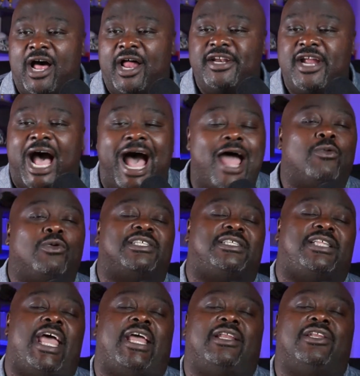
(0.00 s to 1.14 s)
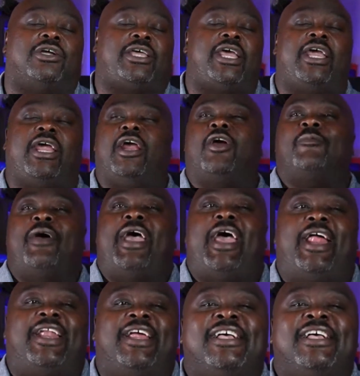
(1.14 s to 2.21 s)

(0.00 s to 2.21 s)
Iowa State, look here, man.